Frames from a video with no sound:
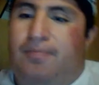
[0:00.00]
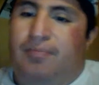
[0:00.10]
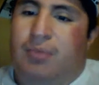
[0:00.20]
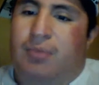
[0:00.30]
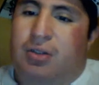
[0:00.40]

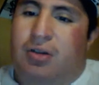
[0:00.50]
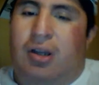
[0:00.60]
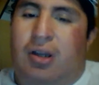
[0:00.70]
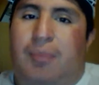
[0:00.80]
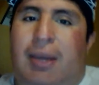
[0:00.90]
So, there are any
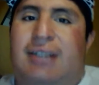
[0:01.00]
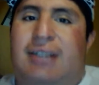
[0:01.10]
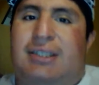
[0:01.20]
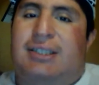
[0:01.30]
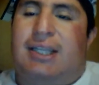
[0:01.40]
banks
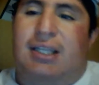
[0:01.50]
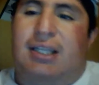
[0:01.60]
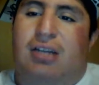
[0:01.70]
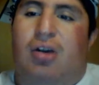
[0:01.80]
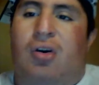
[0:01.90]
decided to
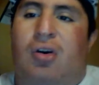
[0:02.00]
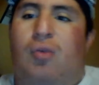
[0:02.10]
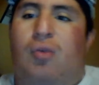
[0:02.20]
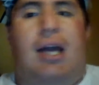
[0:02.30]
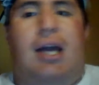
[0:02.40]
take
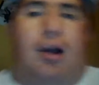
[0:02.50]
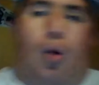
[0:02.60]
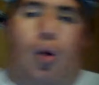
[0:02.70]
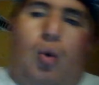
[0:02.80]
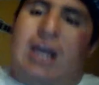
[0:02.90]
away.
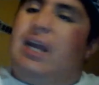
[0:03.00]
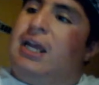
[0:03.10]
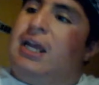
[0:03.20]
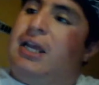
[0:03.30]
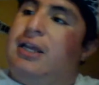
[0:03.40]

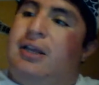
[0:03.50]
Away.